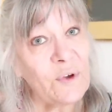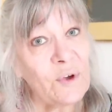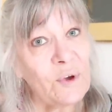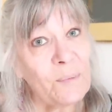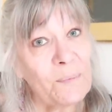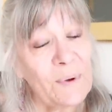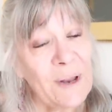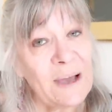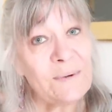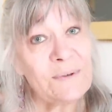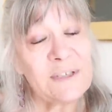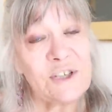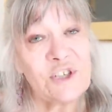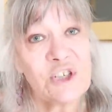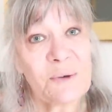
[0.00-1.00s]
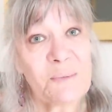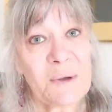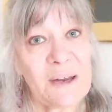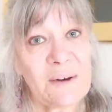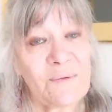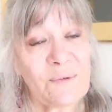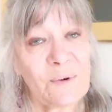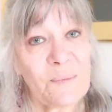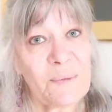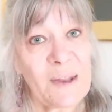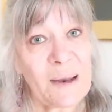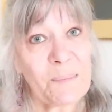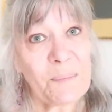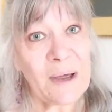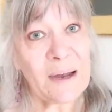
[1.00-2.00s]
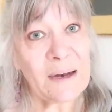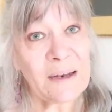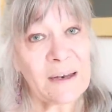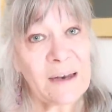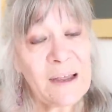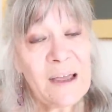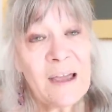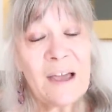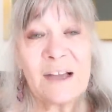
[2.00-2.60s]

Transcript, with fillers: her blouse that she made from that pattern